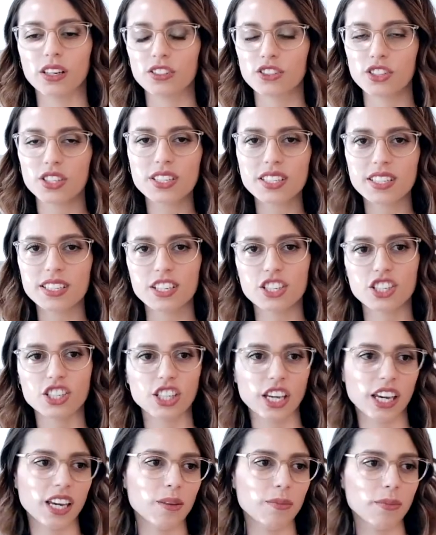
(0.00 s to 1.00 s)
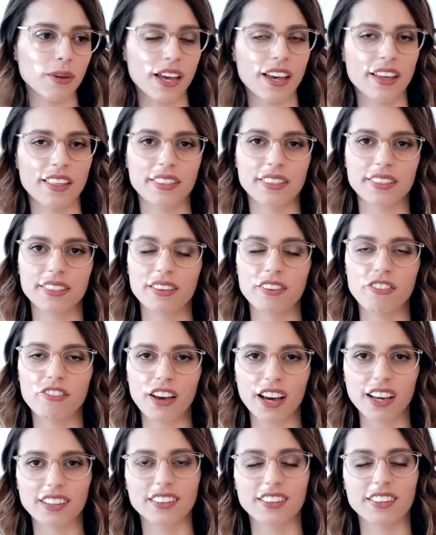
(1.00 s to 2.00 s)
Just the shape and the
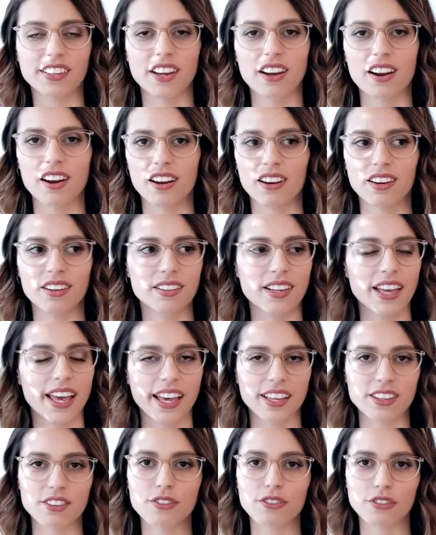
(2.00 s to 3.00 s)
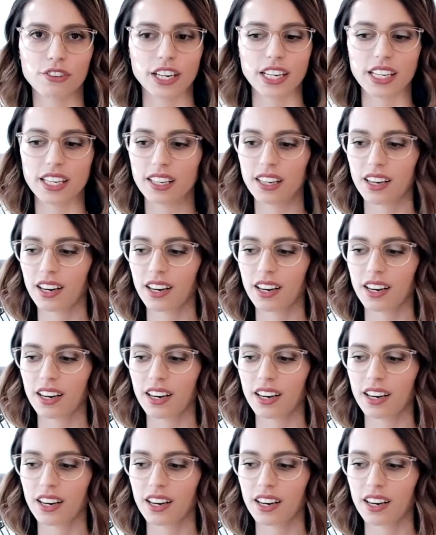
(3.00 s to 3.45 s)
fact that they're hand-free